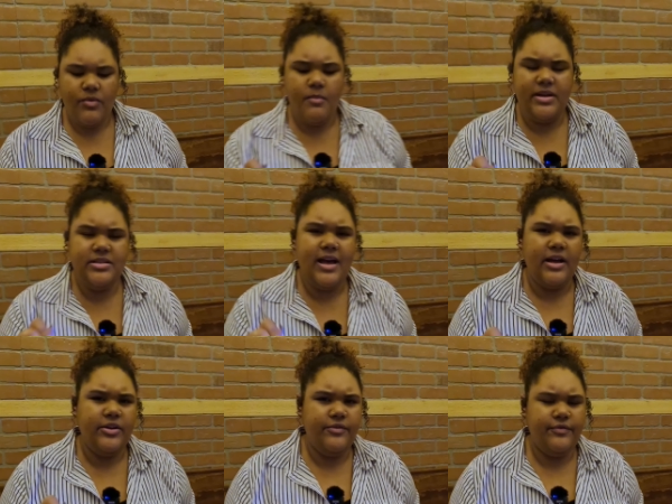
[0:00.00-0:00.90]
But it's
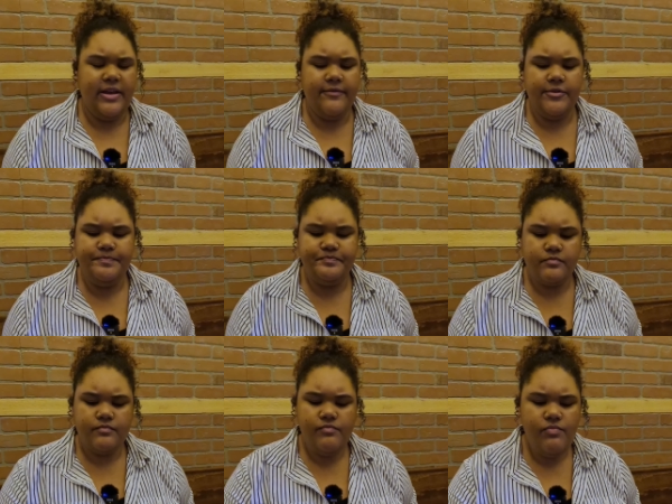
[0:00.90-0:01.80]
got good flavor.
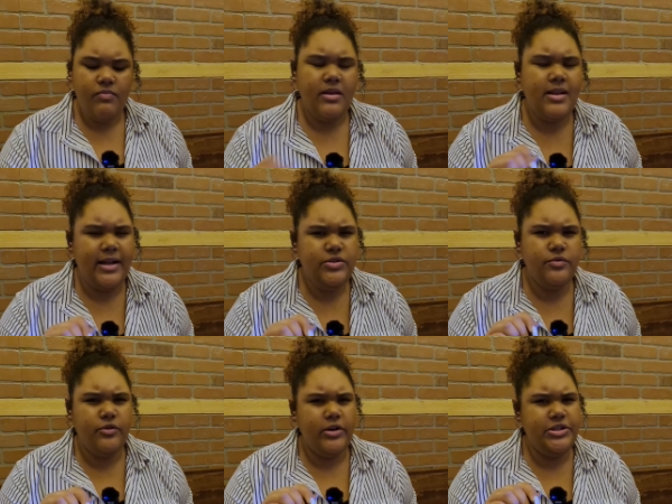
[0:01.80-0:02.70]
Not too
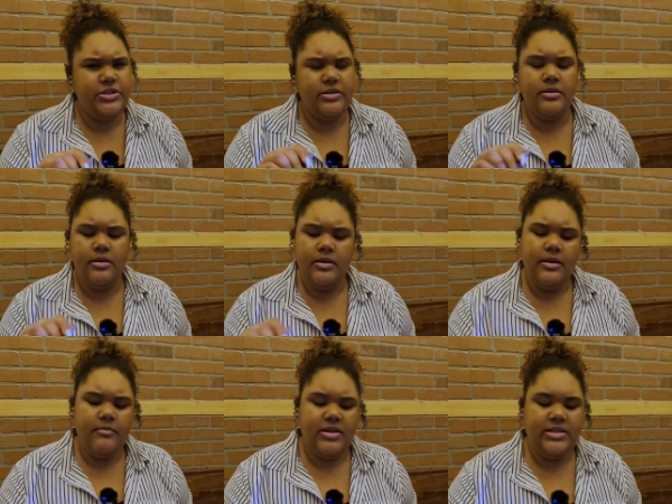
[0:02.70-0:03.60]
crunchy,
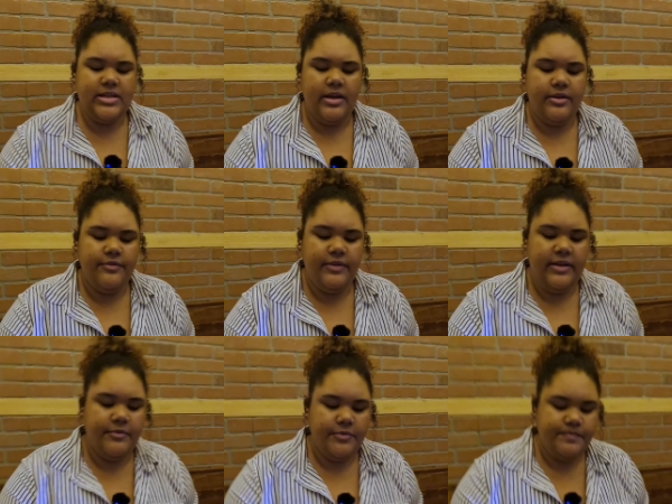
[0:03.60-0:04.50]
but it's got good
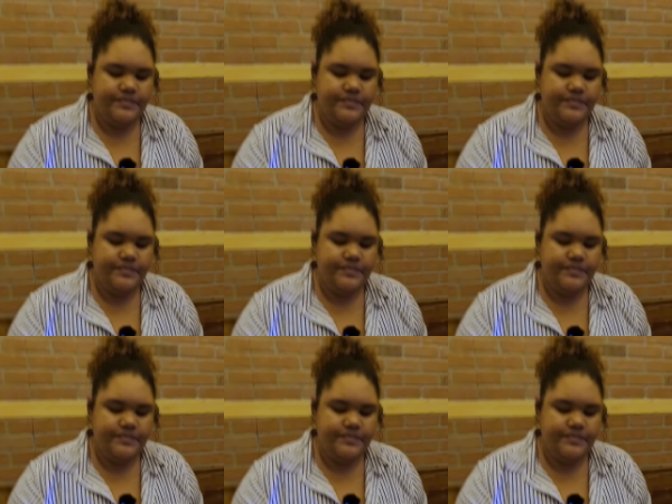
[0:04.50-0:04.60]
flavor.